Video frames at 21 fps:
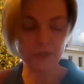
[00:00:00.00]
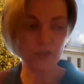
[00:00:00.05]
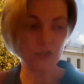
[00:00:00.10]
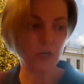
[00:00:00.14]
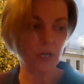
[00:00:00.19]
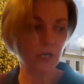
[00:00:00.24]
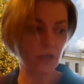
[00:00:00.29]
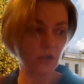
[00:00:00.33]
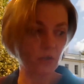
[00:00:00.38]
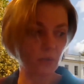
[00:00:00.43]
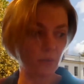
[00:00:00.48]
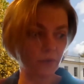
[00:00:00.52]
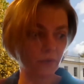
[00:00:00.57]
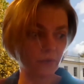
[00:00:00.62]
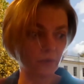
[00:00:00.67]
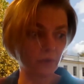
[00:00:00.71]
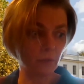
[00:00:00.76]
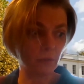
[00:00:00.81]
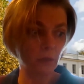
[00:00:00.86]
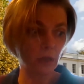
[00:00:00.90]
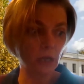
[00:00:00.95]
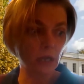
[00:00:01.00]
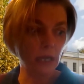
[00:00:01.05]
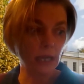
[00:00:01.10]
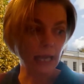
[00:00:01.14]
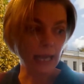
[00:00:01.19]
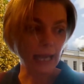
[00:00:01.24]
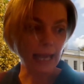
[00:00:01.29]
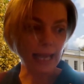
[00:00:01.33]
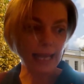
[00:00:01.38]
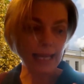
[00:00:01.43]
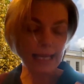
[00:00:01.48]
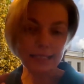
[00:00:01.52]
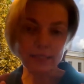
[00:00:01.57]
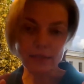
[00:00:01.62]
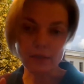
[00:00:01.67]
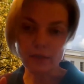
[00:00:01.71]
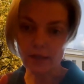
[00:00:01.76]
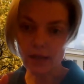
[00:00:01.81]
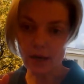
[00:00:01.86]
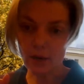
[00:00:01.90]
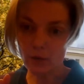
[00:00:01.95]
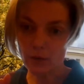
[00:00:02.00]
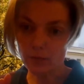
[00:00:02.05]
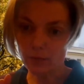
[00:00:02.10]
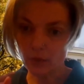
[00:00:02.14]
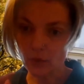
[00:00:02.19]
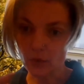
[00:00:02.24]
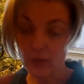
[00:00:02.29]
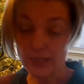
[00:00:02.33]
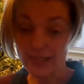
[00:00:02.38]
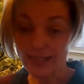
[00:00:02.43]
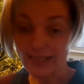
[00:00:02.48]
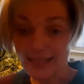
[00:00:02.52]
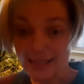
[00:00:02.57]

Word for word: exchange with them is that their employer